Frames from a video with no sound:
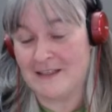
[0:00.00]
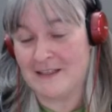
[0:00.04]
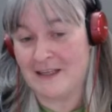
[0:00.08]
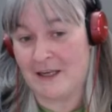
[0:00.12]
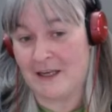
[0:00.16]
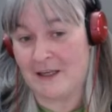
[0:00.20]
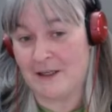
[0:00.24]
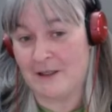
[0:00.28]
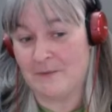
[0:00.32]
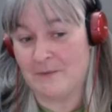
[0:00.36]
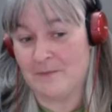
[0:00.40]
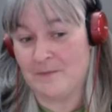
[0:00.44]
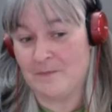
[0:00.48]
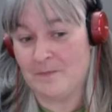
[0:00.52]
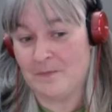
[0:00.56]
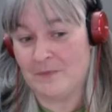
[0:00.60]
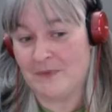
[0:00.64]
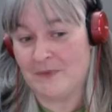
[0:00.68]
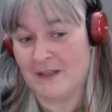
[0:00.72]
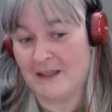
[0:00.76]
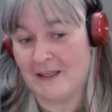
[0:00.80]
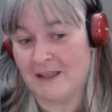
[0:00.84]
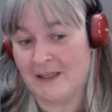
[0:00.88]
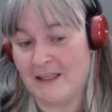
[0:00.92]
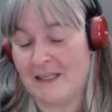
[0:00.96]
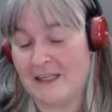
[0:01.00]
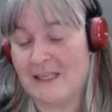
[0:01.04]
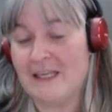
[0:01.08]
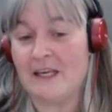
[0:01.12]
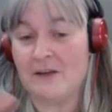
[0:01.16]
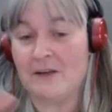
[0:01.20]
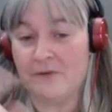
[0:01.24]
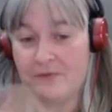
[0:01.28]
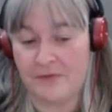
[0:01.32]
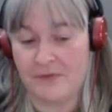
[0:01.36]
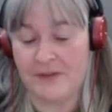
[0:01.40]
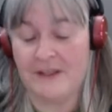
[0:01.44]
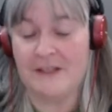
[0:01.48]
um,
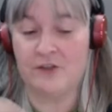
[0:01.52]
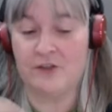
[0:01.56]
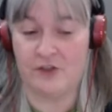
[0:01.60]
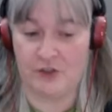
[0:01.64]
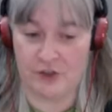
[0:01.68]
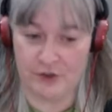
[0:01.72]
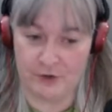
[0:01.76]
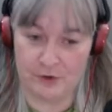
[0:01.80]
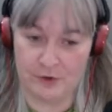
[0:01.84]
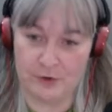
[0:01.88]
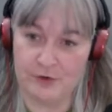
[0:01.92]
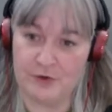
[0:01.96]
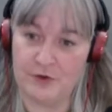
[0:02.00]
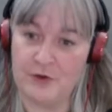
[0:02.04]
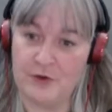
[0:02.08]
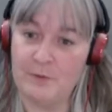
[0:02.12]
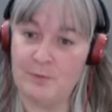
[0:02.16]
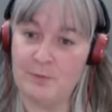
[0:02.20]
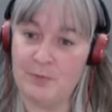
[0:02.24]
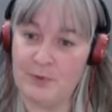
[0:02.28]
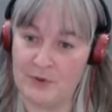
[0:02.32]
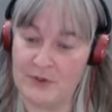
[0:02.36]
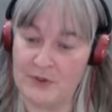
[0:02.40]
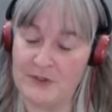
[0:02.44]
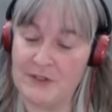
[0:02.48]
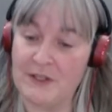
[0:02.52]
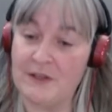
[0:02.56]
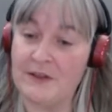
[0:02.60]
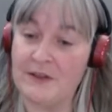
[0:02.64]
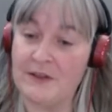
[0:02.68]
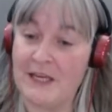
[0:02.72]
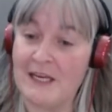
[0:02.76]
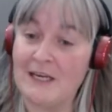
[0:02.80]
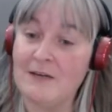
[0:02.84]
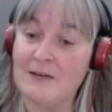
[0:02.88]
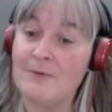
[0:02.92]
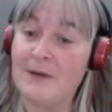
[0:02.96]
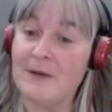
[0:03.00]
give their children the books that
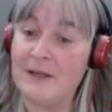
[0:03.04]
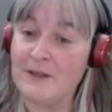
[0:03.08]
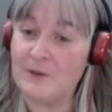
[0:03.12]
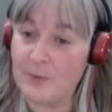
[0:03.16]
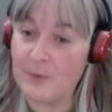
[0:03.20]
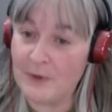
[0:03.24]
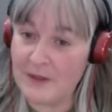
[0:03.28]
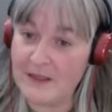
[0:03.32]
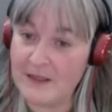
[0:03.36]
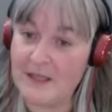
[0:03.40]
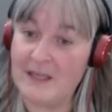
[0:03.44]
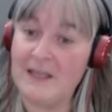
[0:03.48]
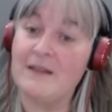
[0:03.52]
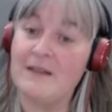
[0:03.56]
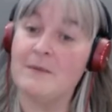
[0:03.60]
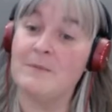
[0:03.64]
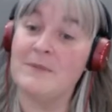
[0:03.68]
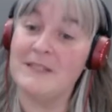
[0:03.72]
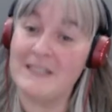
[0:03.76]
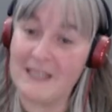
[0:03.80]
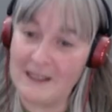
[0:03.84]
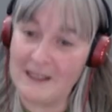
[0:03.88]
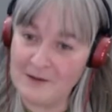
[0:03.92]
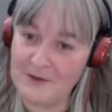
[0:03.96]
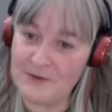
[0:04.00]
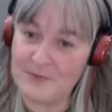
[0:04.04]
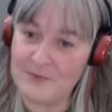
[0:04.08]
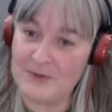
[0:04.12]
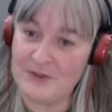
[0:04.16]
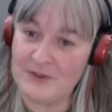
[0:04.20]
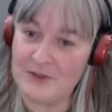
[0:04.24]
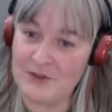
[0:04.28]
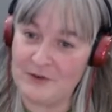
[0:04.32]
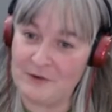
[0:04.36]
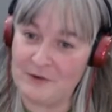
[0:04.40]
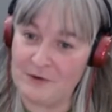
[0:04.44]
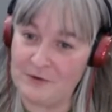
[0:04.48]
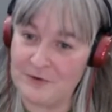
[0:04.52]
they read when they themselves were
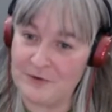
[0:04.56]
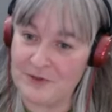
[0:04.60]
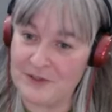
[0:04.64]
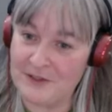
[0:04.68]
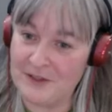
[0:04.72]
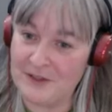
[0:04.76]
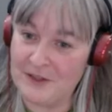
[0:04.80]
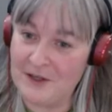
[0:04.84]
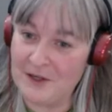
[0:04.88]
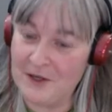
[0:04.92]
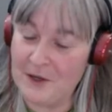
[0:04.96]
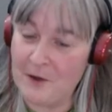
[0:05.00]
children,